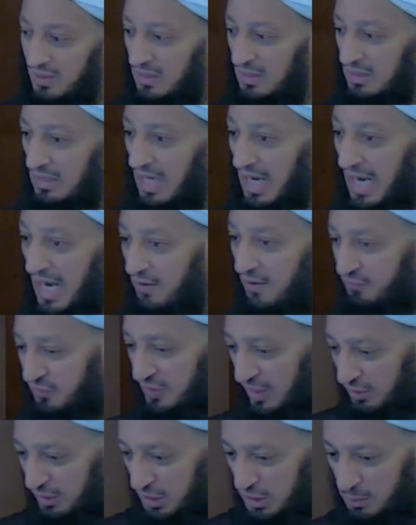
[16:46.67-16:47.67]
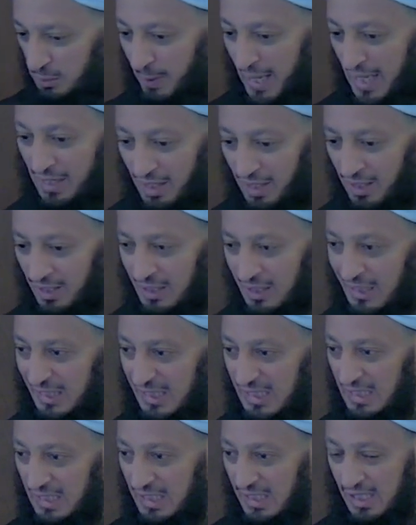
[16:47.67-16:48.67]
After this battle,
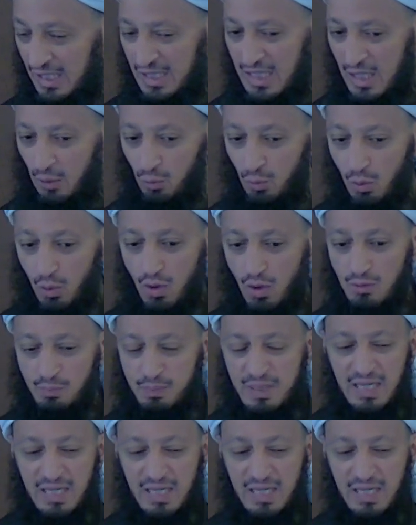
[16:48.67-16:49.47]
there won't